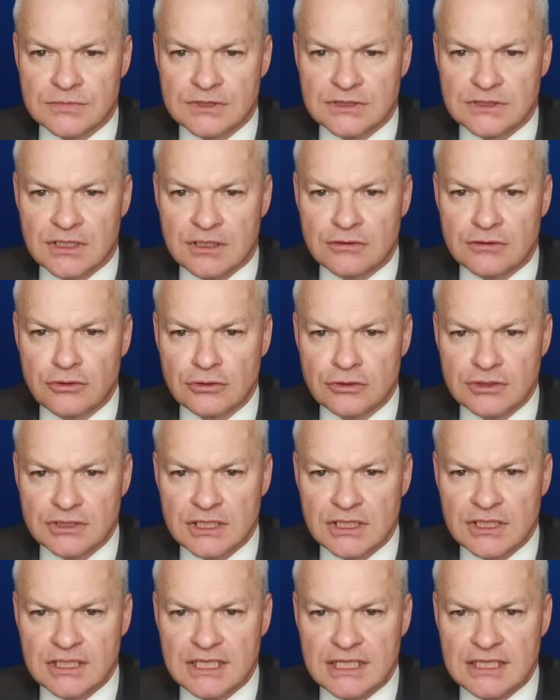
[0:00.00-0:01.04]
So
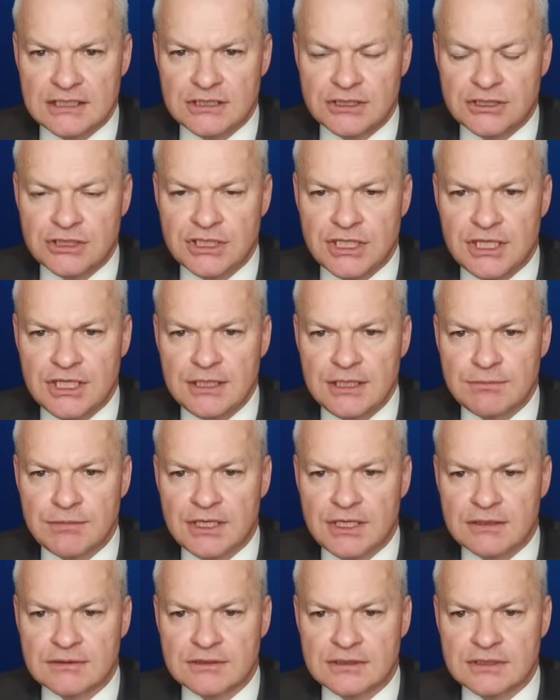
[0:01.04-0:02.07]
not ING,
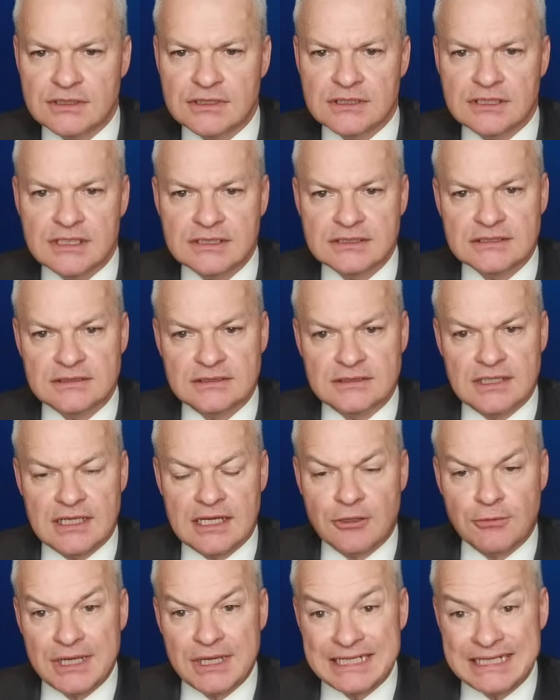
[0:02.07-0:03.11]
but does,
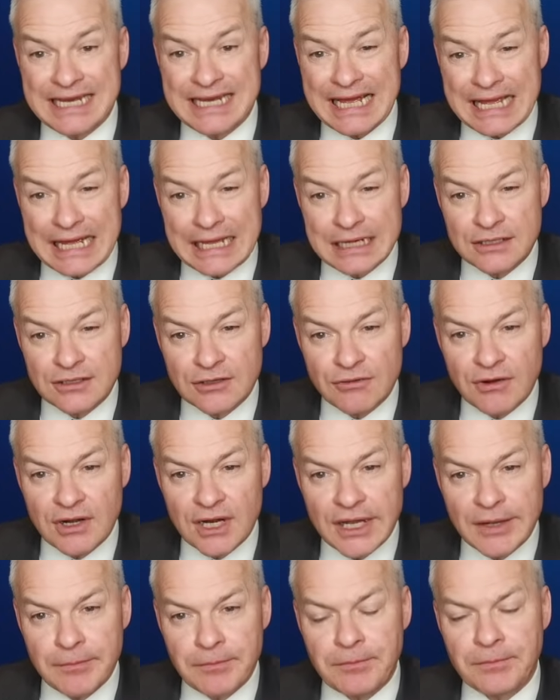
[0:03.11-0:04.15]
how about an
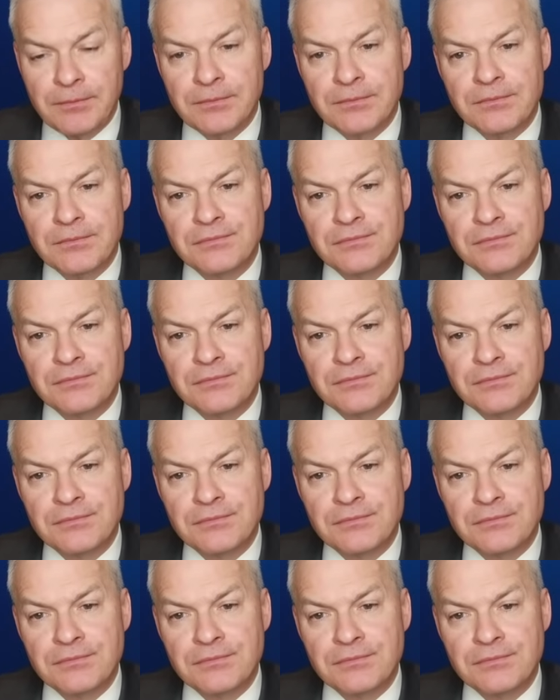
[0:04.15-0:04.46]
anagram?